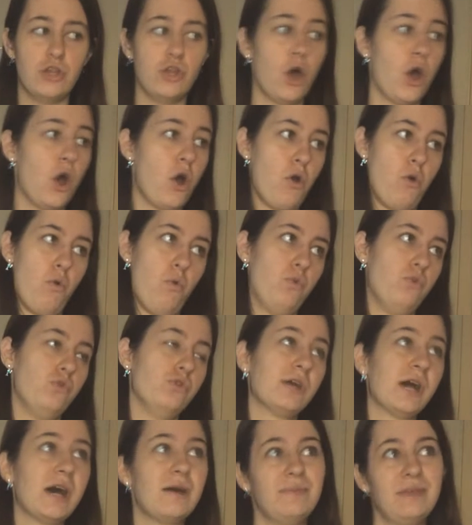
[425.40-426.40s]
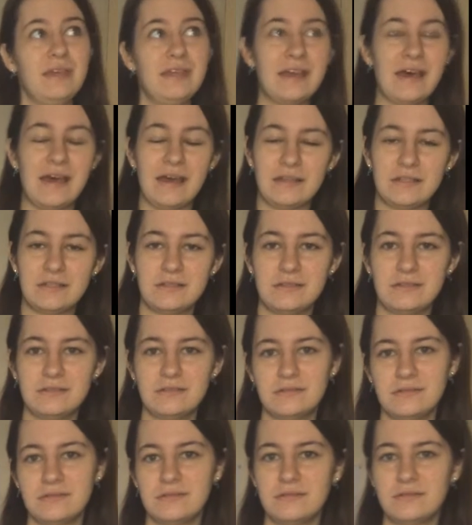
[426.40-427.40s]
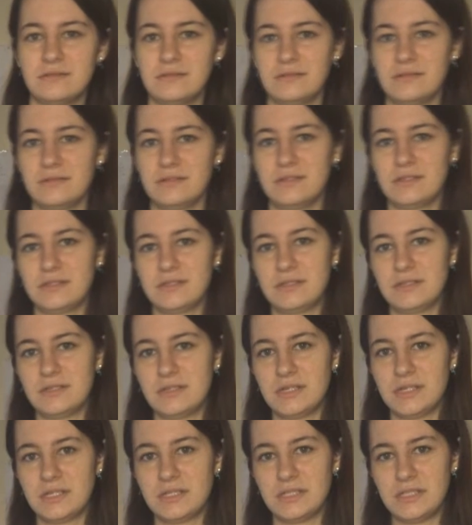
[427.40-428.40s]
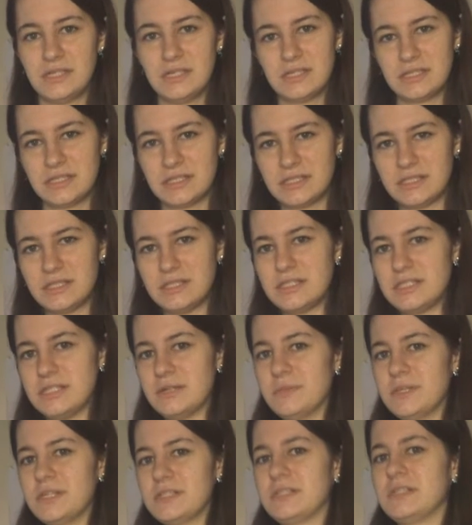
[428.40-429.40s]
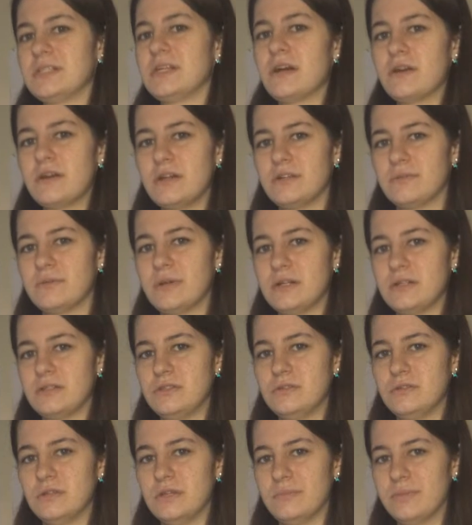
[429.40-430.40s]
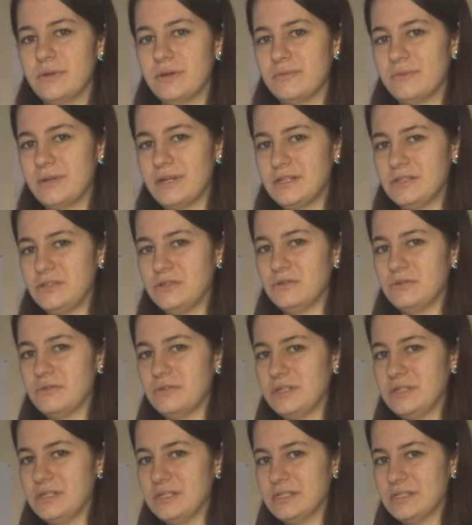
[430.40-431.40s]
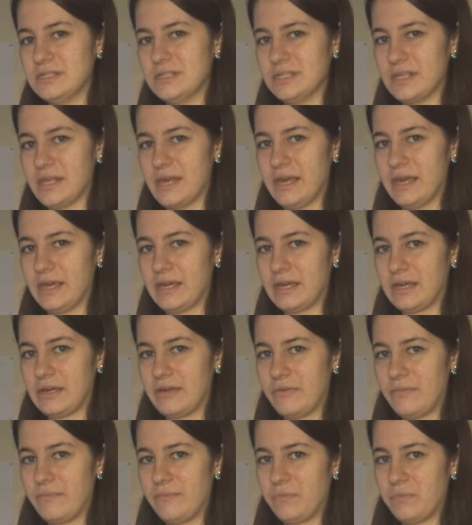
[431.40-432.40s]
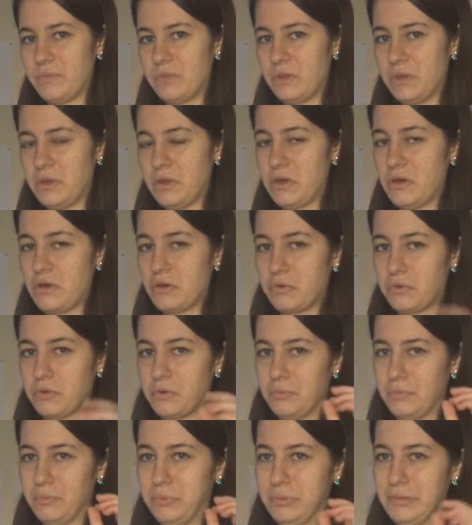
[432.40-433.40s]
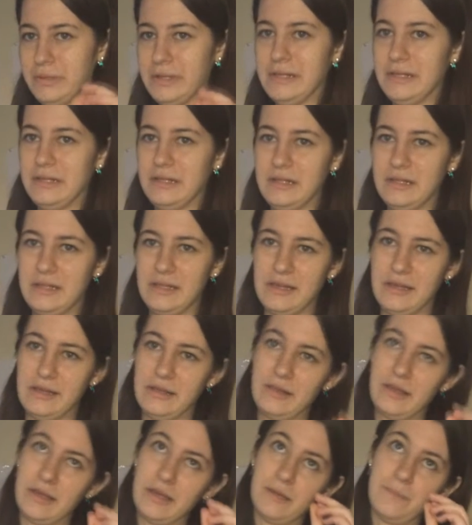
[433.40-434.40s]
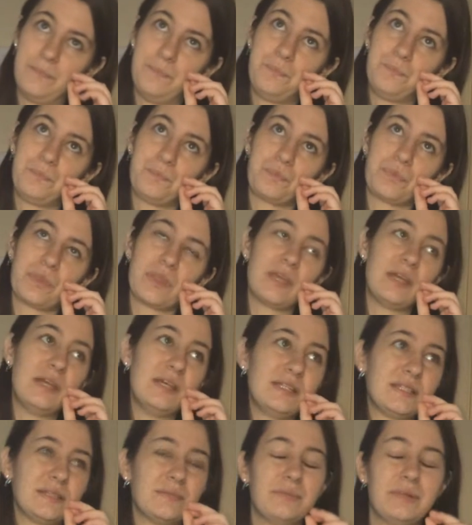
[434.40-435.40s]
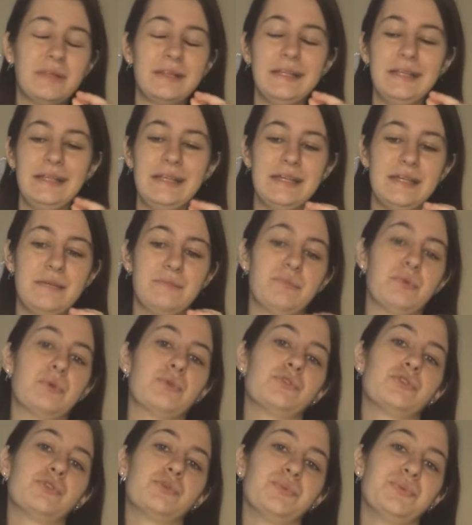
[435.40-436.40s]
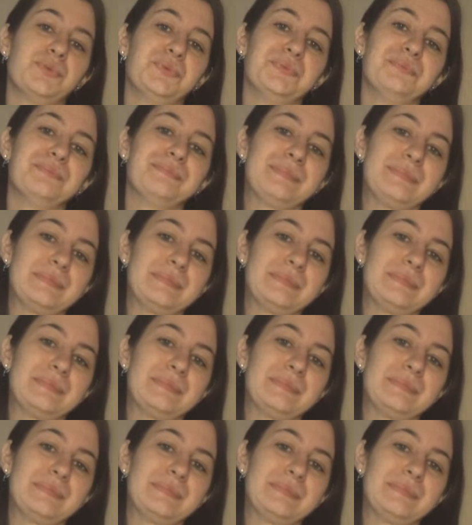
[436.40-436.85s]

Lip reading: No, you can't be that. See, it's a similar scenario to Ratatouille, but Ratatouille is like completely like, it's completely impossible.